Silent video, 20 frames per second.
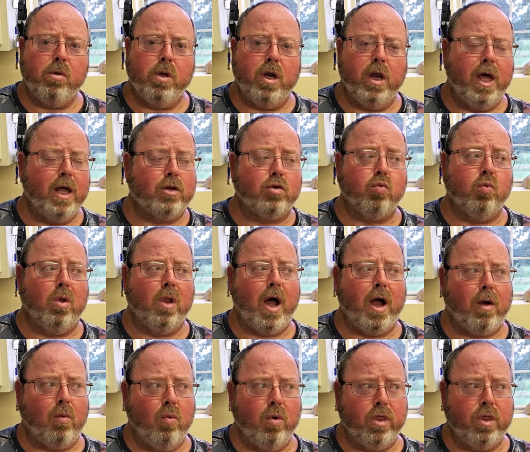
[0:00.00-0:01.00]
And that's
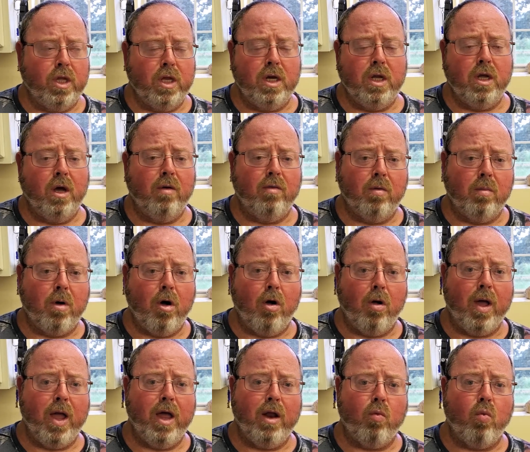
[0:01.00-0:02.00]
like with any of them, I'll
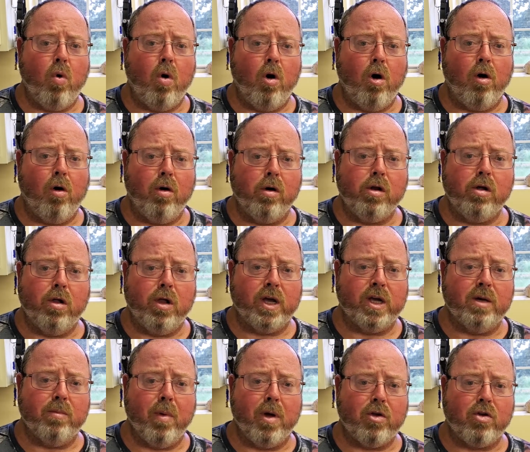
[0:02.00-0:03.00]
hand water until I
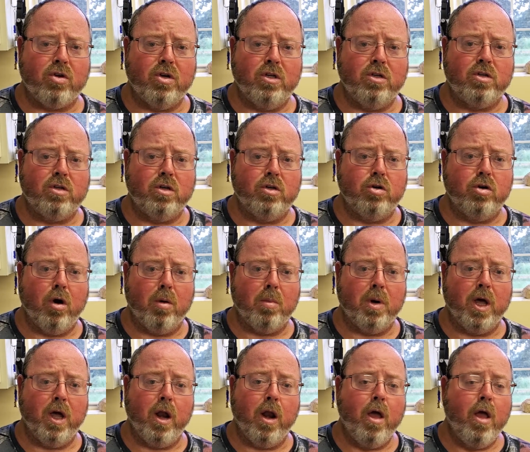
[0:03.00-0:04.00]
get my seeds to
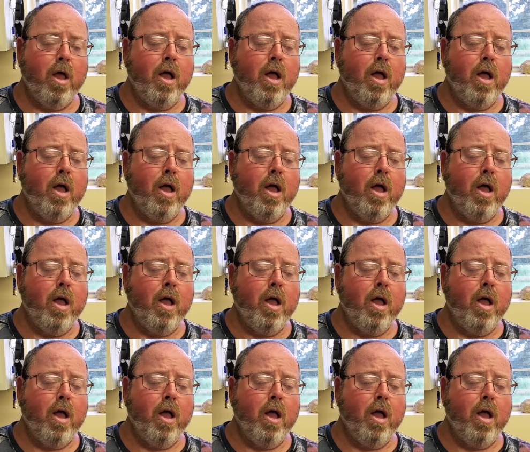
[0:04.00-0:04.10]
germinate.